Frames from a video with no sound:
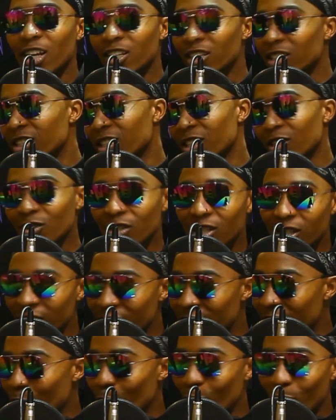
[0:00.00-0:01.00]
I just need to
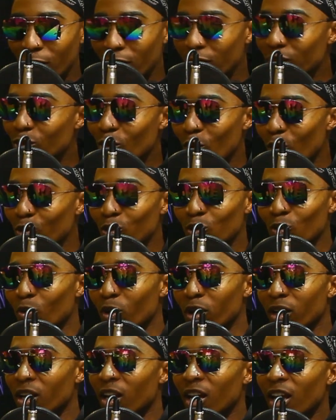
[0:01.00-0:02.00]
see someone else go
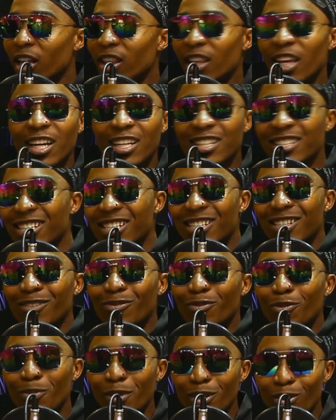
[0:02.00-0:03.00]
through it. Then it's easy
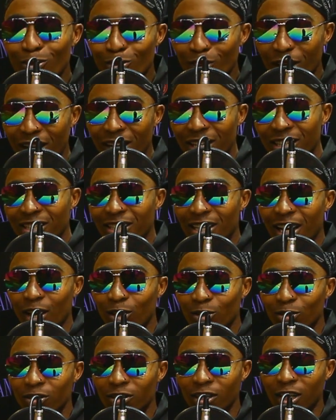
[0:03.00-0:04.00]
for me to write it
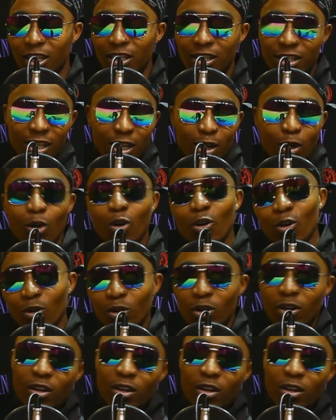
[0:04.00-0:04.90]
down and say, oh,